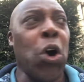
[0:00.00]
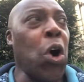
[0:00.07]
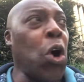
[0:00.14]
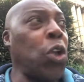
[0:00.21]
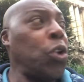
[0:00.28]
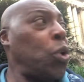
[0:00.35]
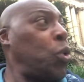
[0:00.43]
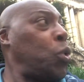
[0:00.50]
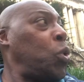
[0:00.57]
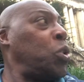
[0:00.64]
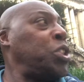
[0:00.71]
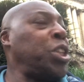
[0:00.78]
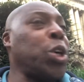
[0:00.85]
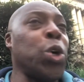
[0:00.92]
an
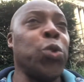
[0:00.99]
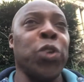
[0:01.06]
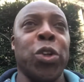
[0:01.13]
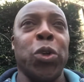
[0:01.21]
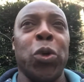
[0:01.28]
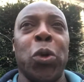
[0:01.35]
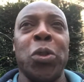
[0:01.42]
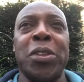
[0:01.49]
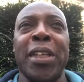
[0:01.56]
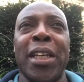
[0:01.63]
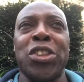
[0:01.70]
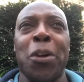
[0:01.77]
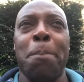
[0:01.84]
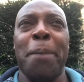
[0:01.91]
audio recording,
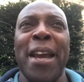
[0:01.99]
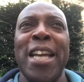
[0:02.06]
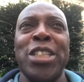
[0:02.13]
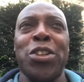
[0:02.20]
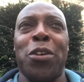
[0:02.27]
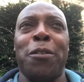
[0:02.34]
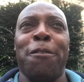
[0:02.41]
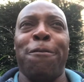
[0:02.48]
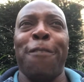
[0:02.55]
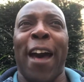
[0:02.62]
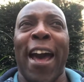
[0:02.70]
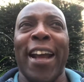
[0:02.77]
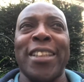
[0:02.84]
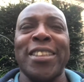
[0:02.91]
so based on
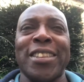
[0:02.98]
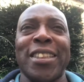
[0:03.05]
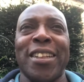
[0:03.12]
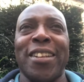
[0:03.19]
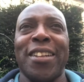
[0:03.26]
facts